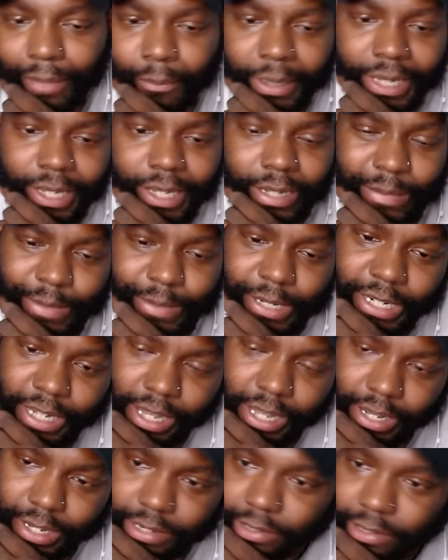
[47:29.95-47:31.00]
me come
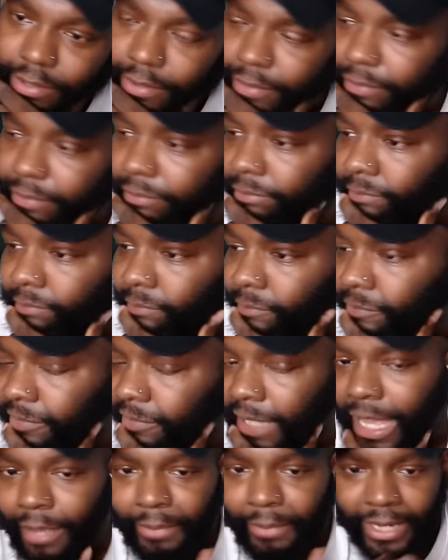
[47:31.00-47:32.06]
judge.
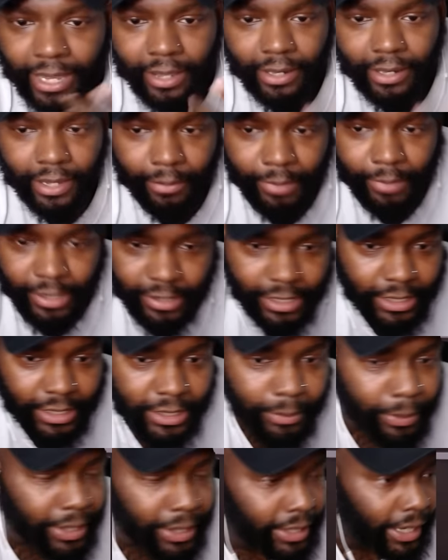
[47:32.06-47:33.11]
Fly me out. Let me judge
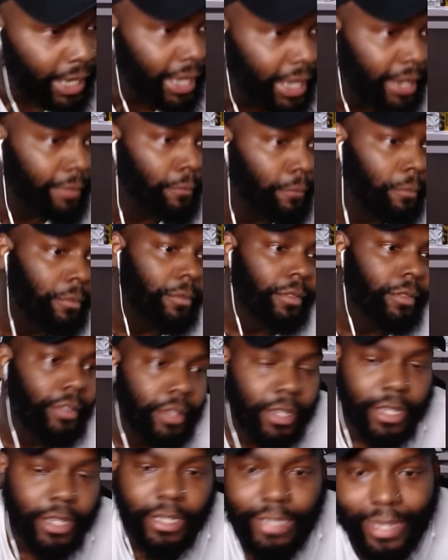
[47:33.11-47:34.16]
a pen game.
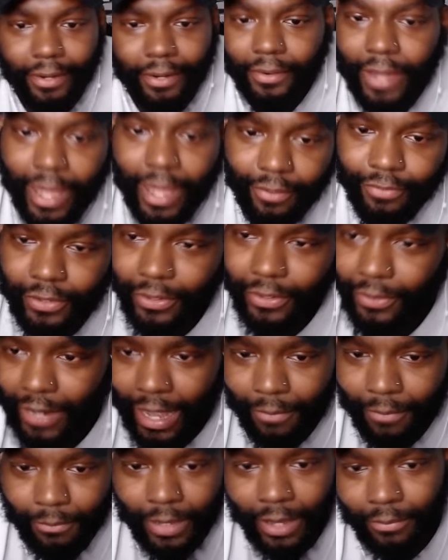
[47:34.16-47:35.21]
Cause I don't have no,
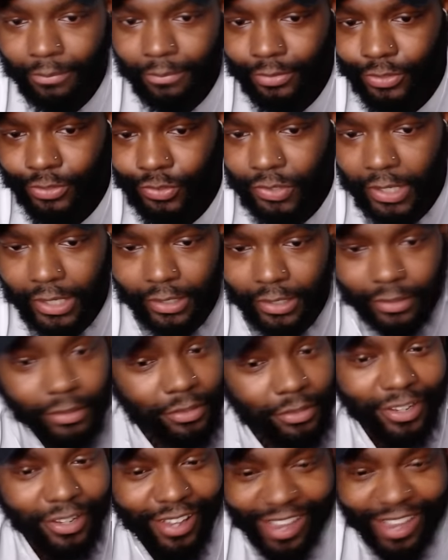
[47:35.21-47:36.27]
I'm I'm straight.
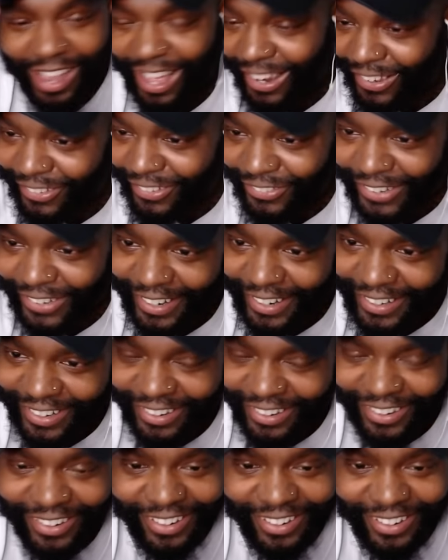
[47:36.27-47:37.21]
I don't care.